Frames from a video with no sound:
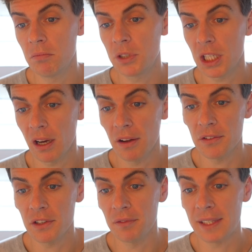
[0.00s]

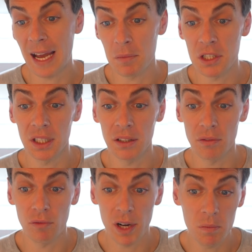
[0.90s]
chance of damaging
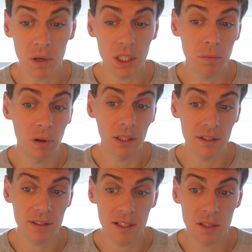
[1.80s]
the rim when you're pulling
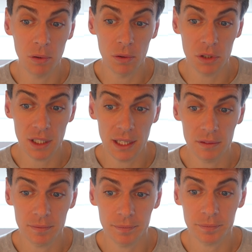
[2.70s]
the center portion out.